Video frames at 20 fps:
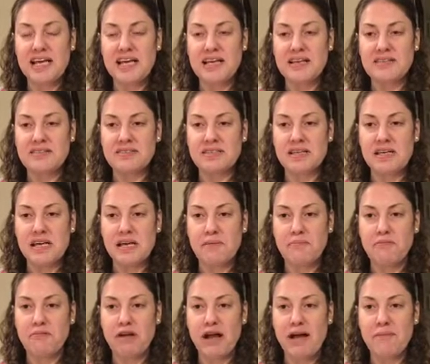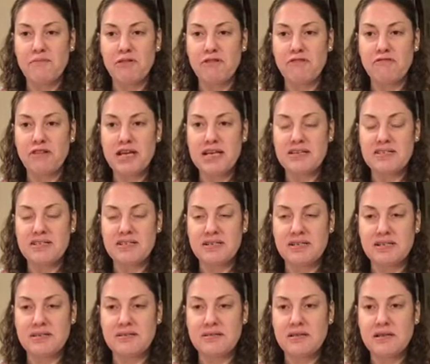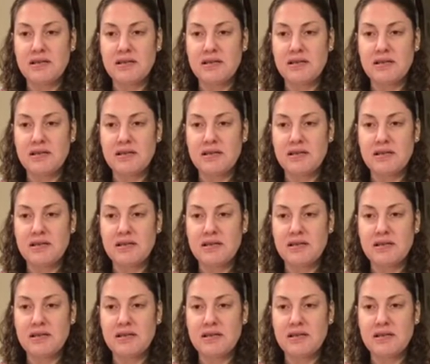is the primary reason